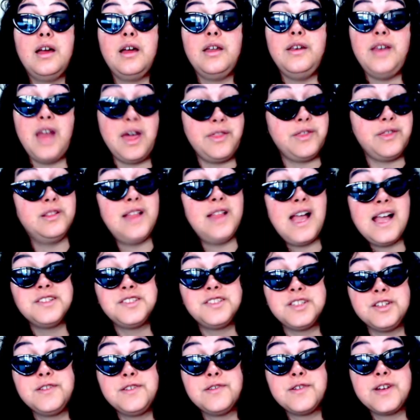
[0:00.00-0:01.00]
Now the
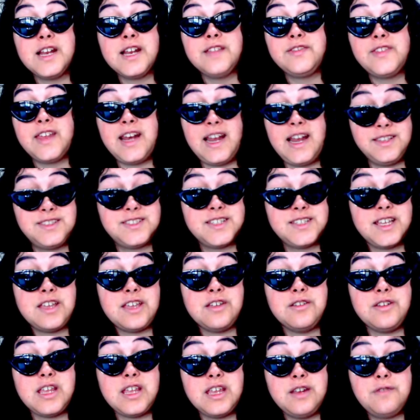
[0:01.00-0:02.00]
last ingredient that I'd say
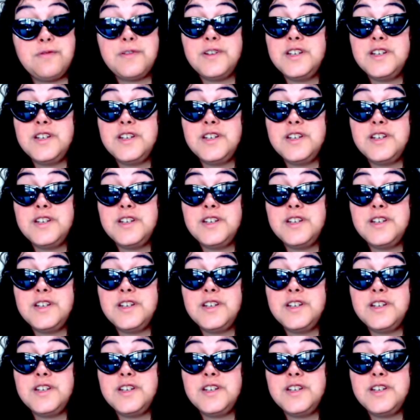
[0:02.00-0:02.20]
you need for